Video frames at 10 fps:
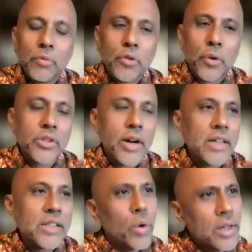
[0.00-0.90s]
Folks are
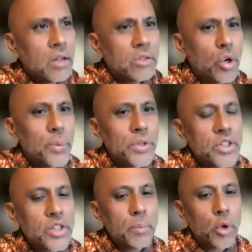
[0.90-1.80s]
asking, why is October
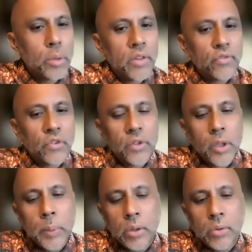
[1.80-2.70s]
such an important month for
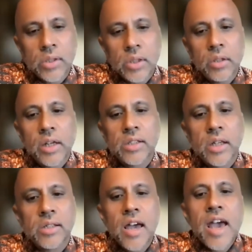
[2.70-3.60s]
Filipinos in the United
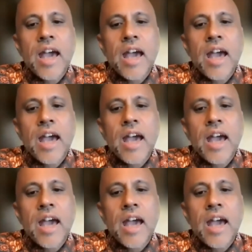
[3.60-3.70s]
States?